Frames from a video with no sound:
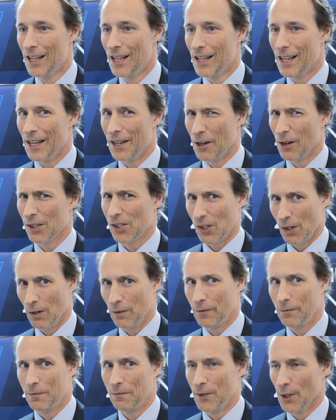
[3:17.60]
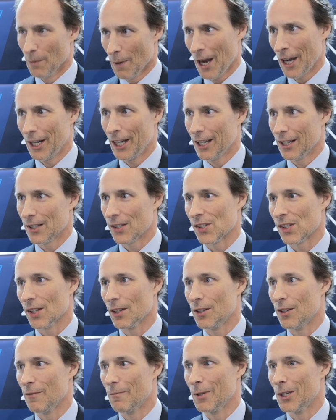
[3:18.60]
And also, if you're Binance
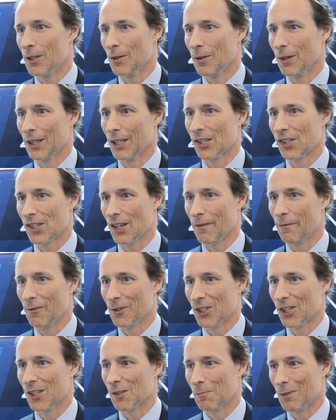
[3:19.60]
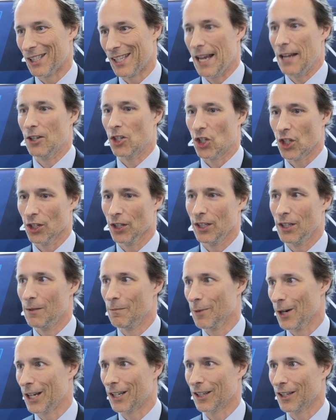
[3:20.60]
and you've been doing this stuff which is potentially
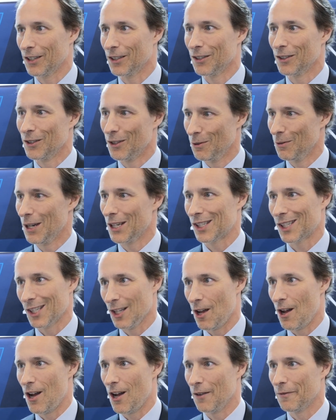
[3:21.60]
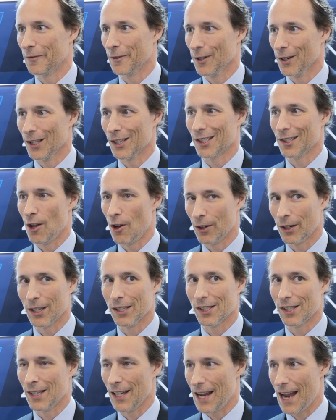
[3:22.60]
breaking U.S. law for as long
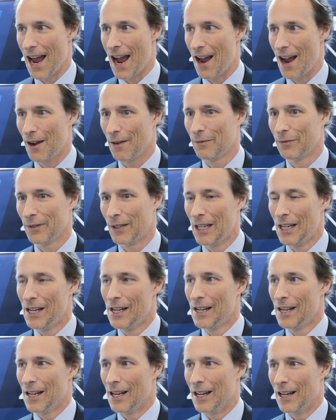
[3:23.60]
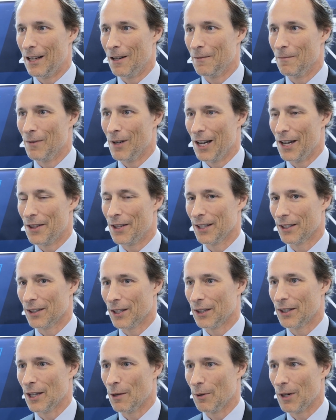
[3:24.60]
as they have, I think
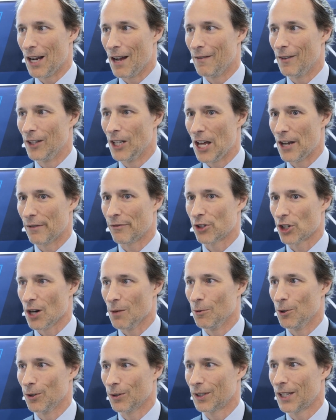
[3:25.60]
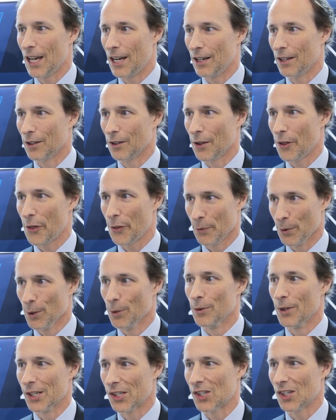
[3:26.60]
that they would have a lot of trouble getting
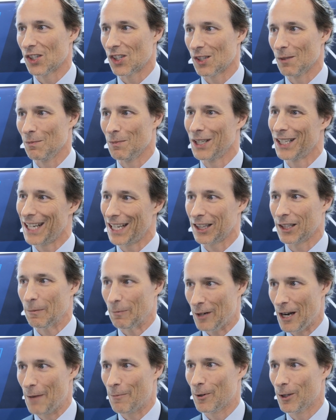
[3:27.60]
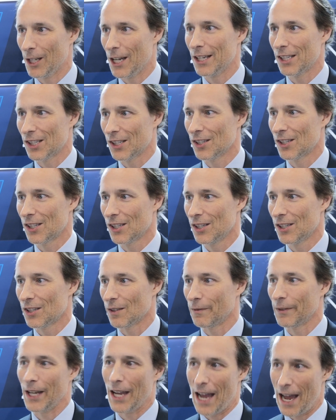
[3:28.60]
through the system to get the proper licenses
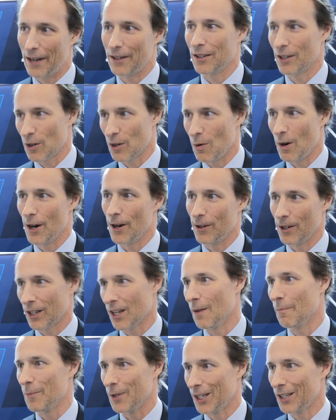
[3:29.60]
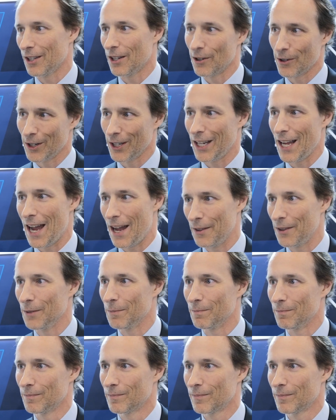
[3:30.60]
if they hadn't acquired a company that already had them.